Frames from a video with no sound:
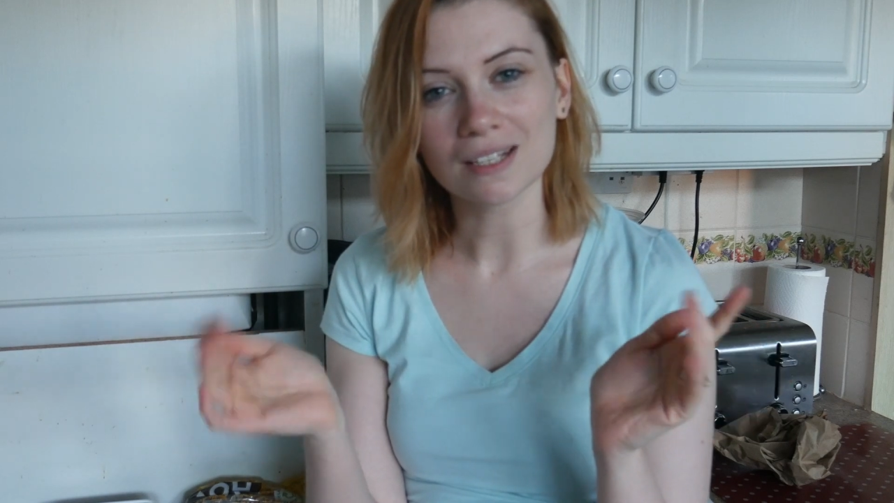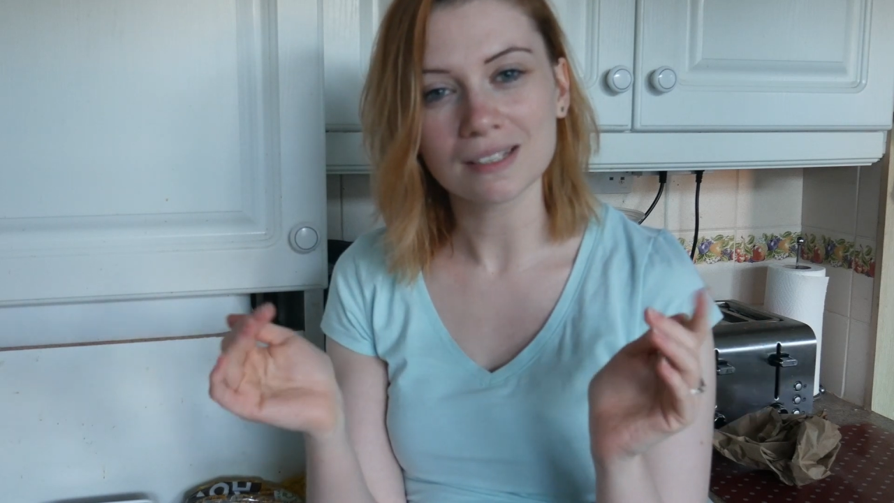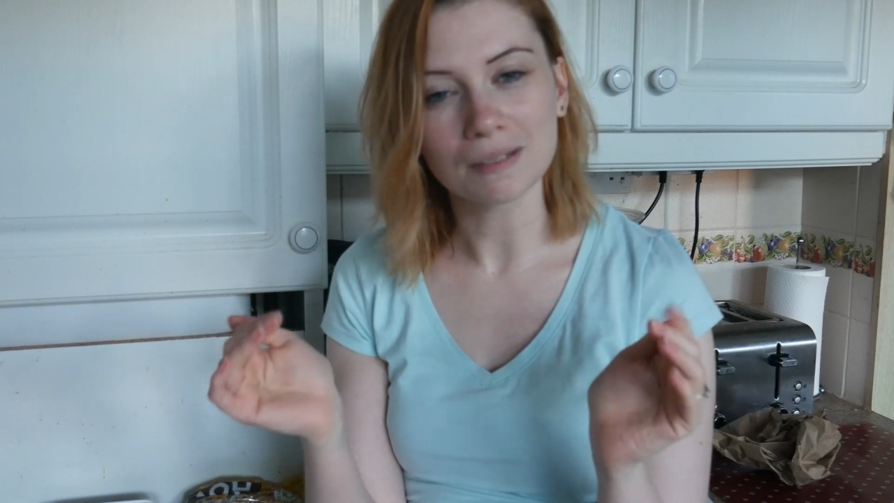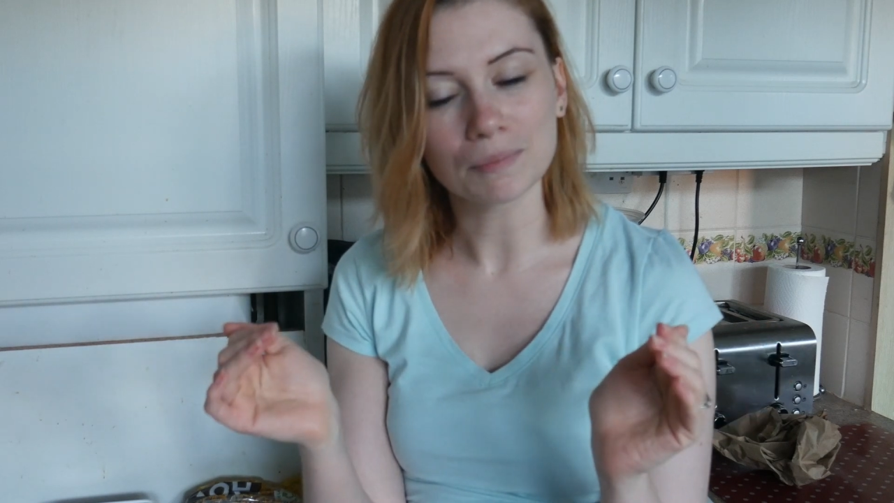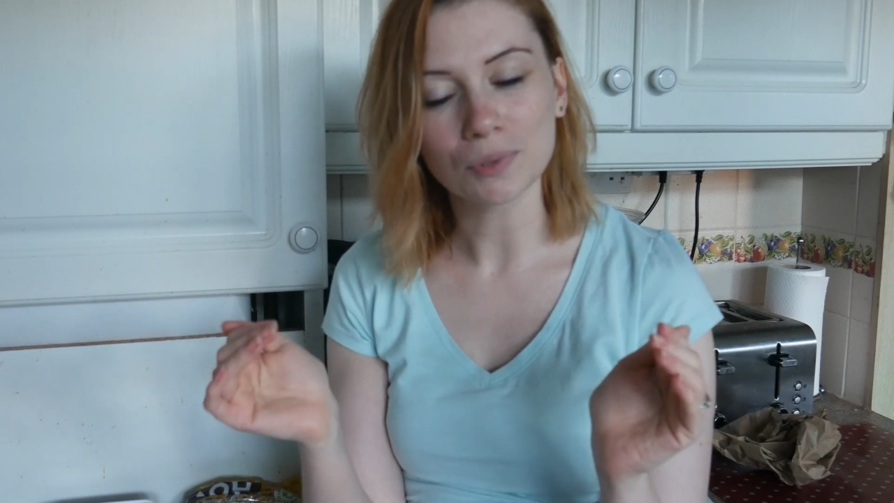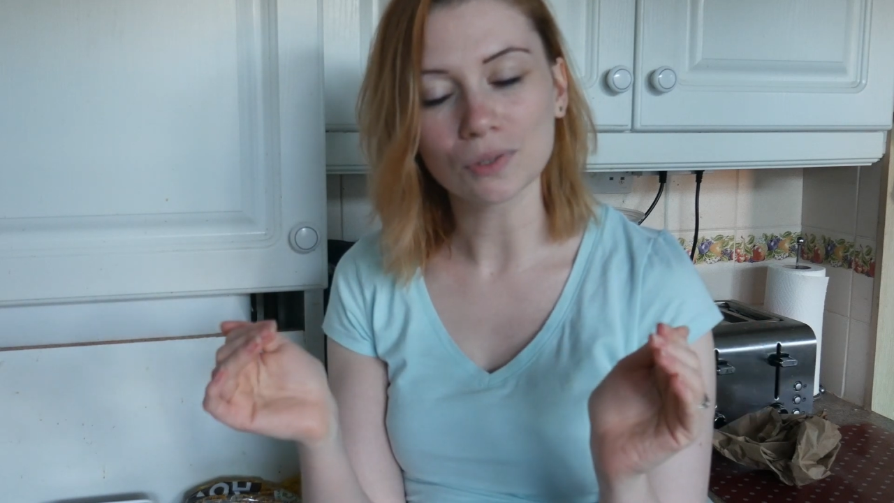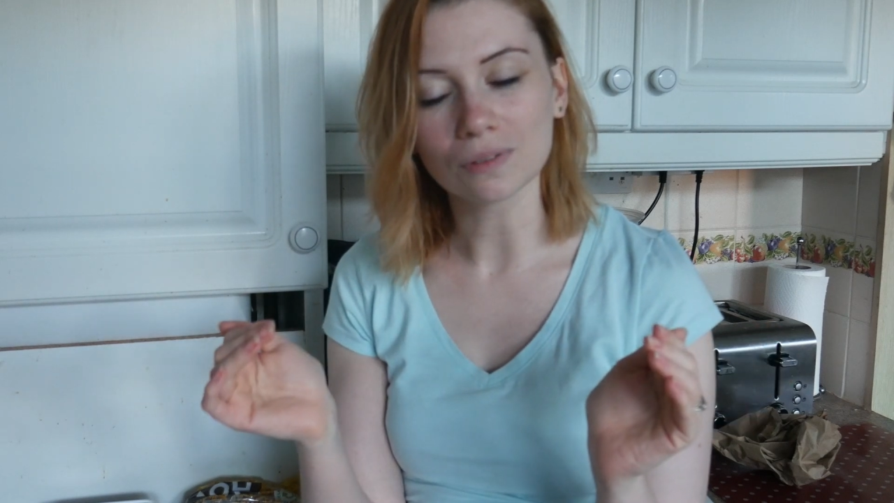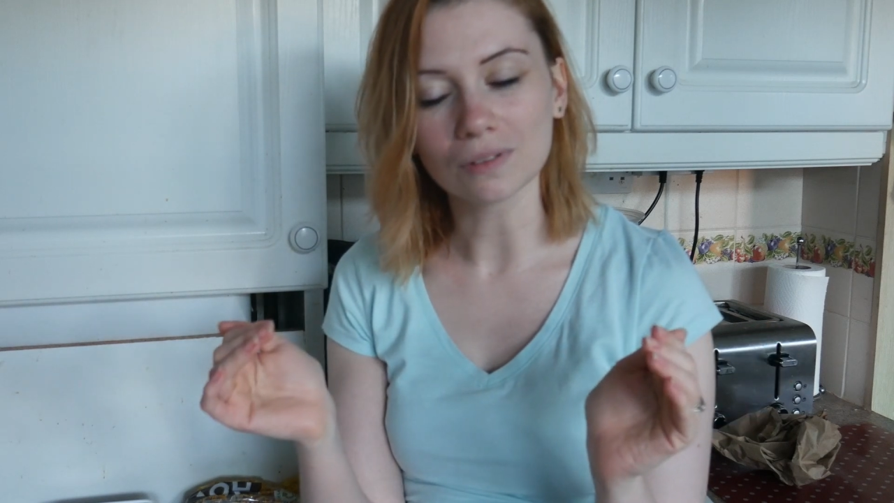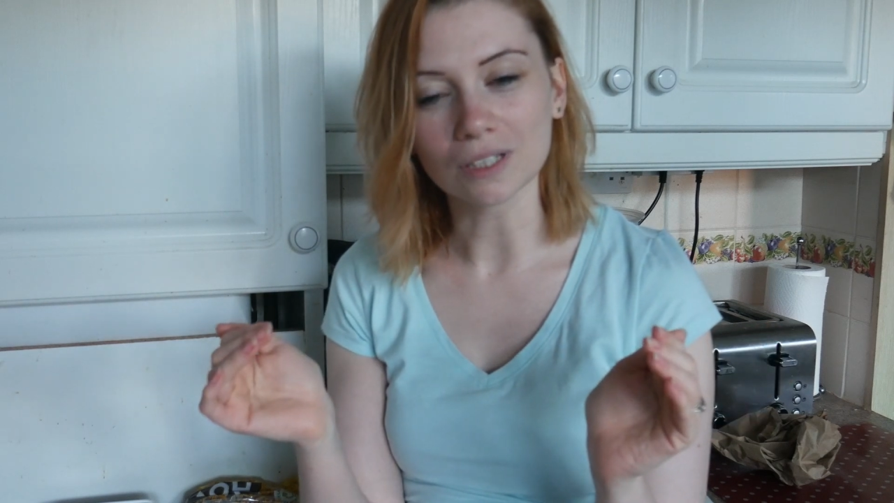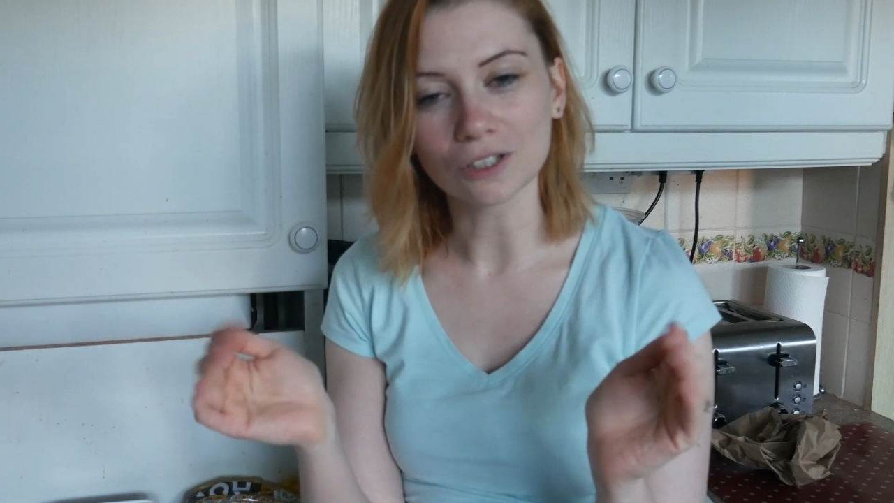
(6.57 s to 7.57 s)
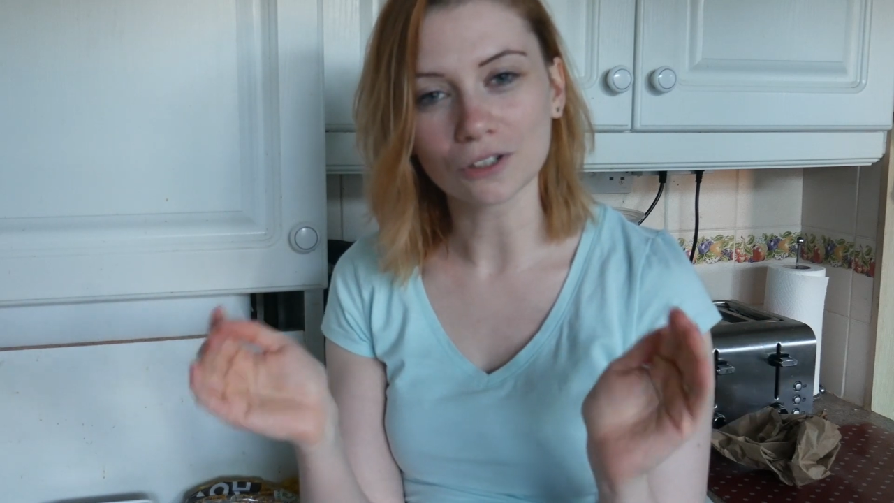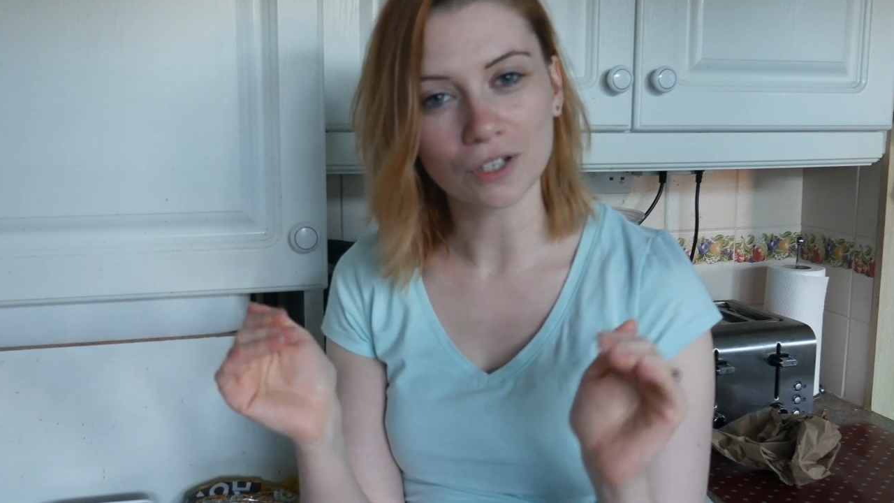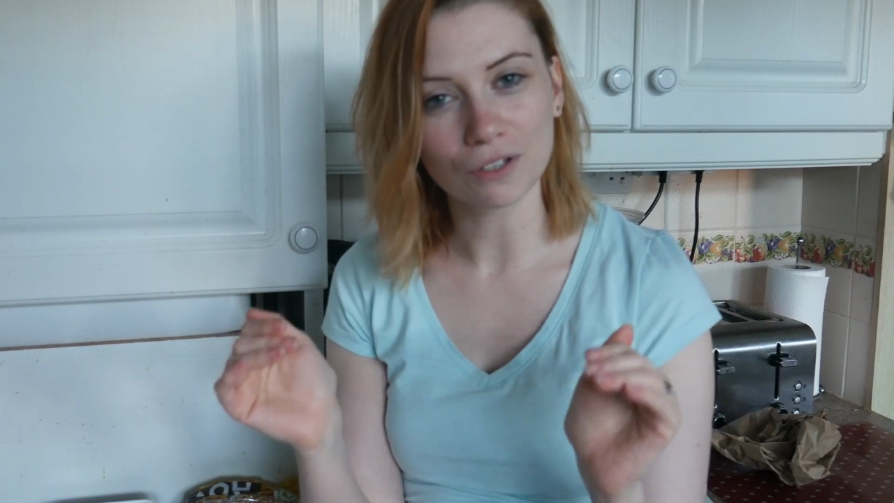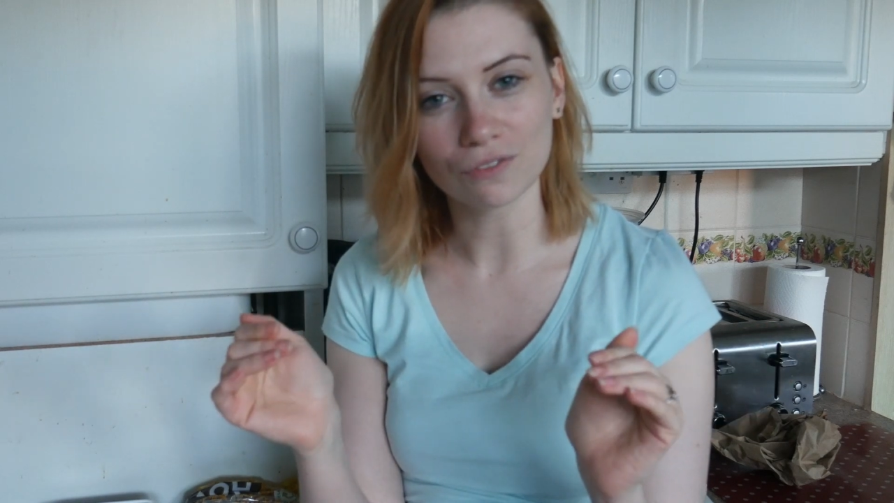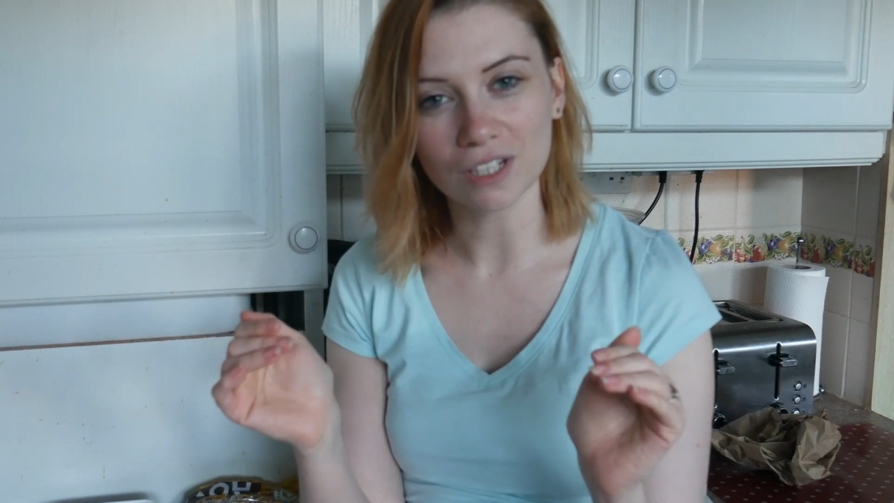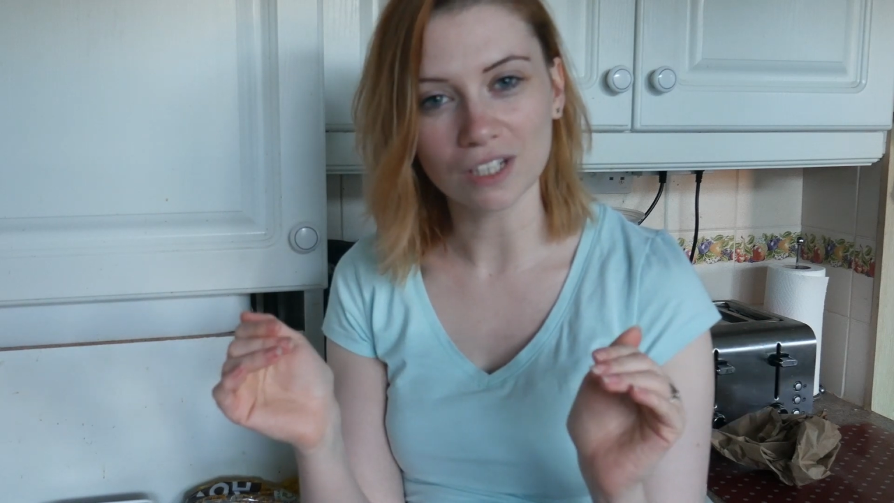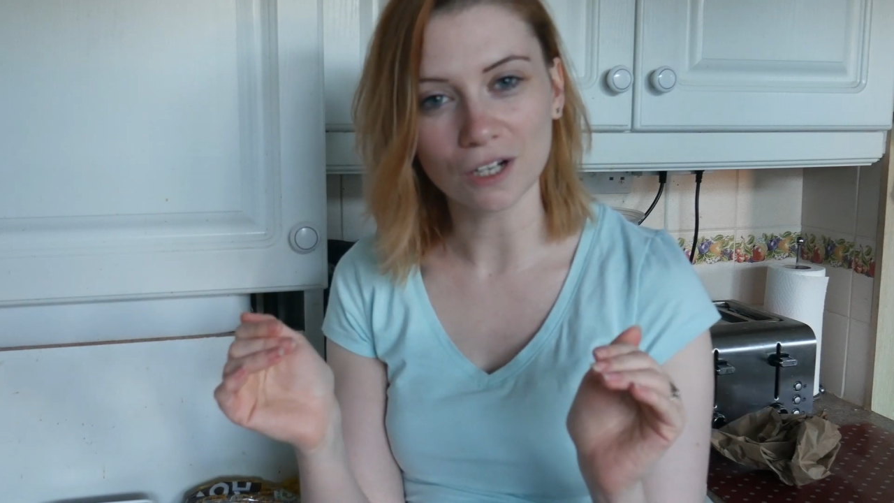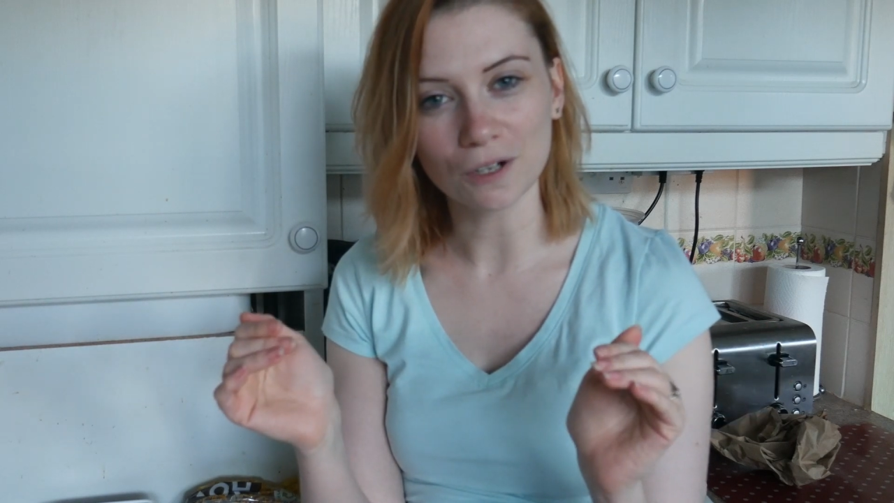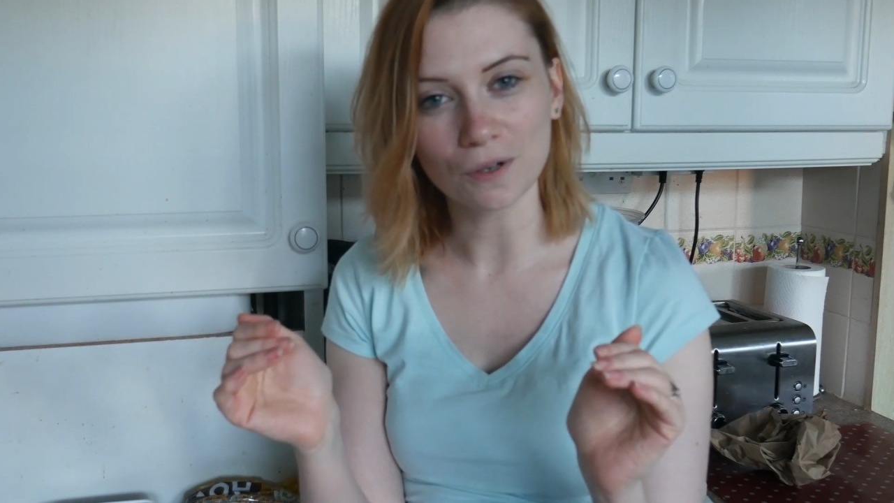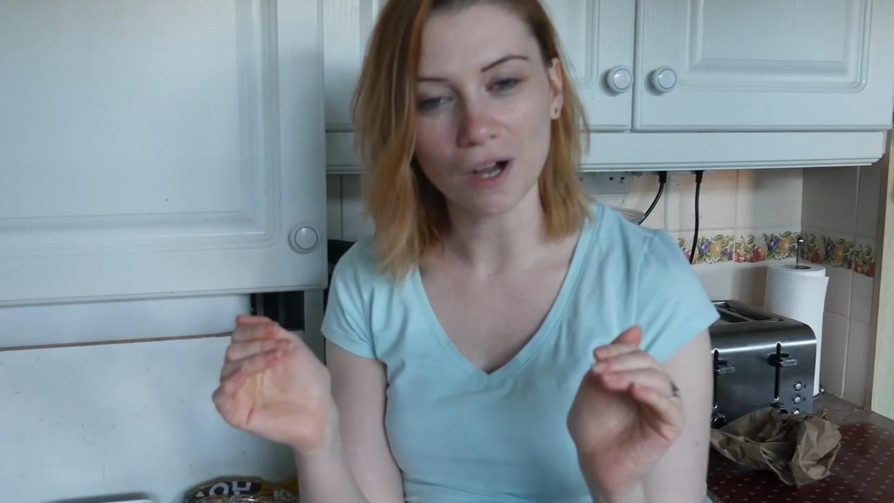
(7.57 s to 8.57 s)
a simple cooking
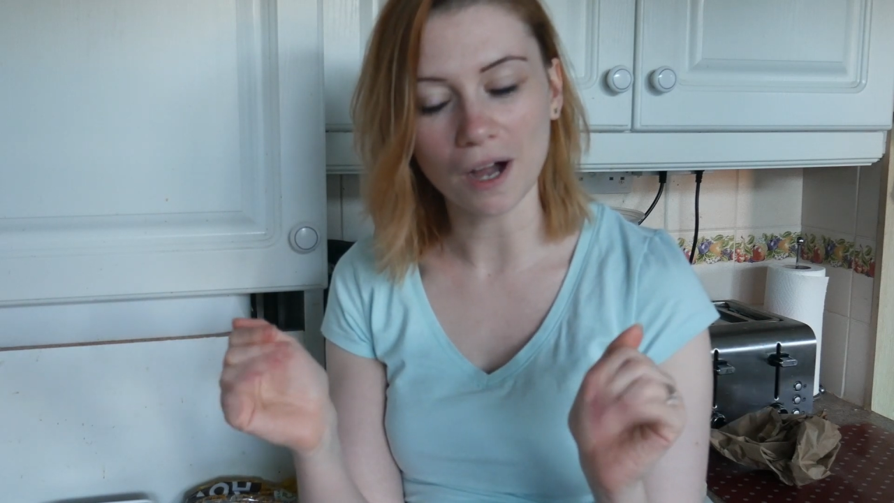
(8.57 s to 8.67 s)
video.